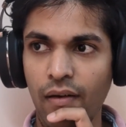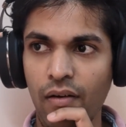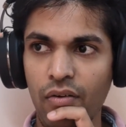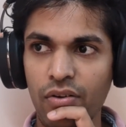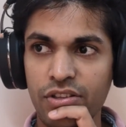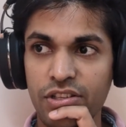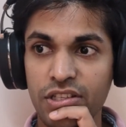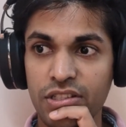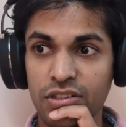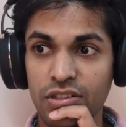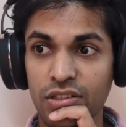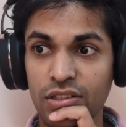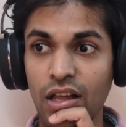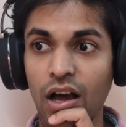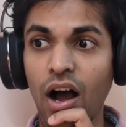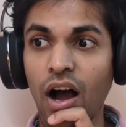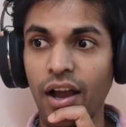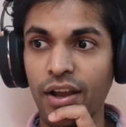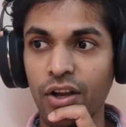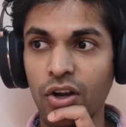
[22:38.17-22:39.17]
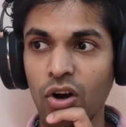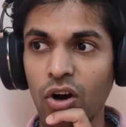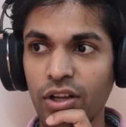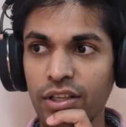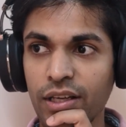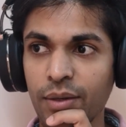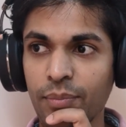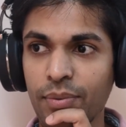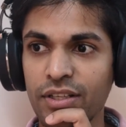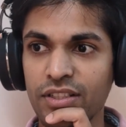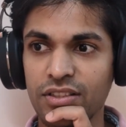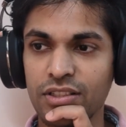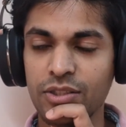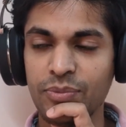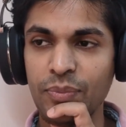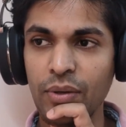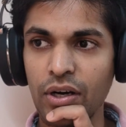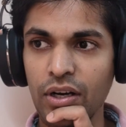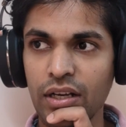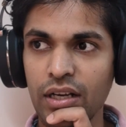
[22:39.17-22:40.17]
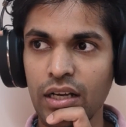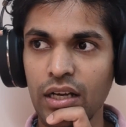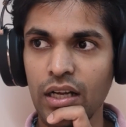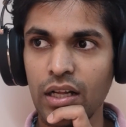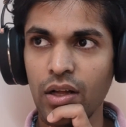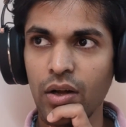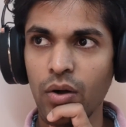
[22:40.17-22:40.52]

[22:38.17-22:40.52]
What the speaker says: which is an iconic business book,